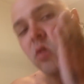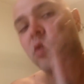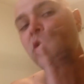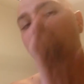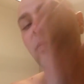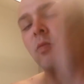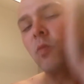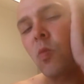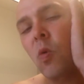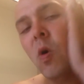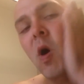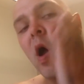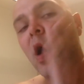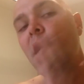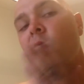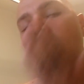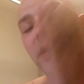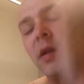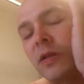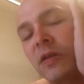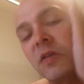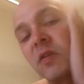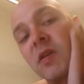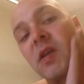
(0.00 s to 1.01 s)
to work
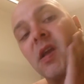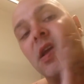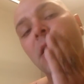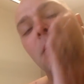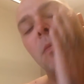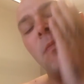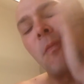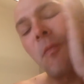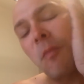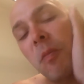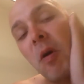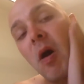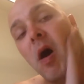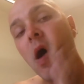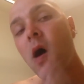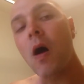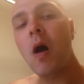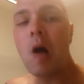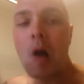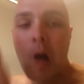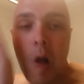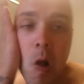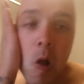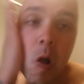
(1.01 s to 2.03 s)
in the skin,
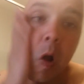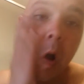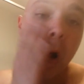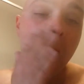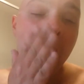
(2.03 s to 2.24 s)
but